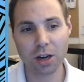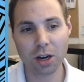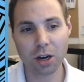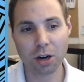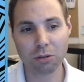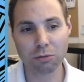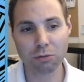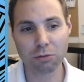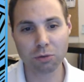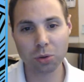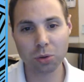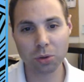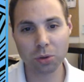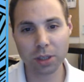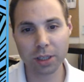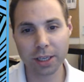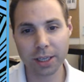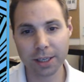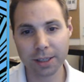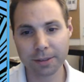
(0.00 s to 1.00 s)
a
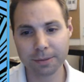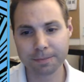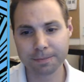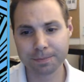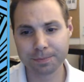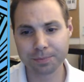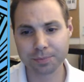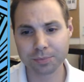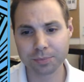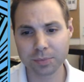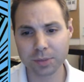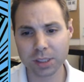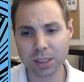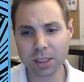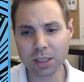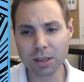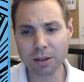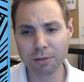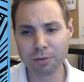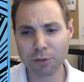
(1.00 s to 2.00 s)
ruling
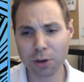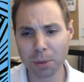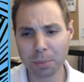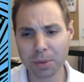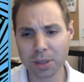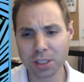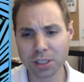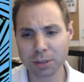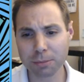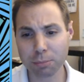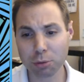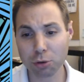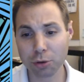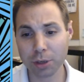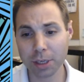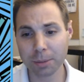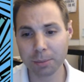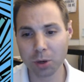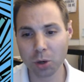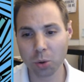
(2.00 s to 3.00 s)
from the
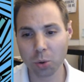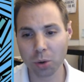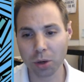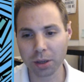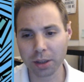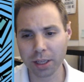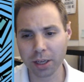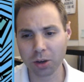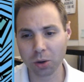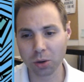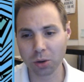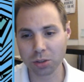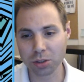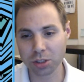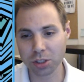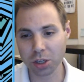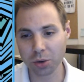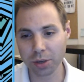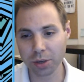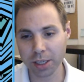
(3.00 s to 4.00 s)
Supreme Court, they call it
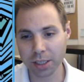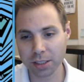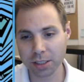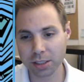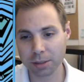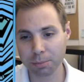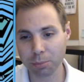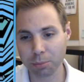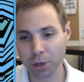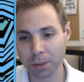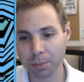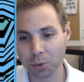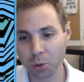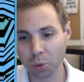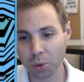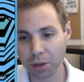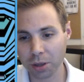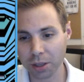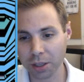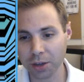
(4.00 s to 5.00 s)
SCOTUS, Supreme
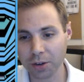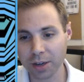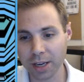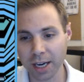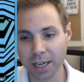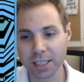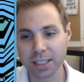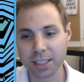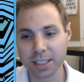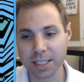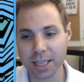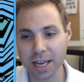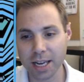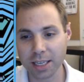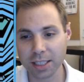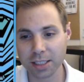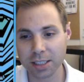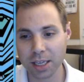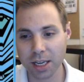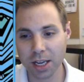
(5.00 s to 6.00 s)
Court of the United
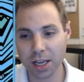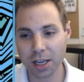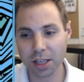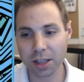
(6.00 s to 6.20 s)
States,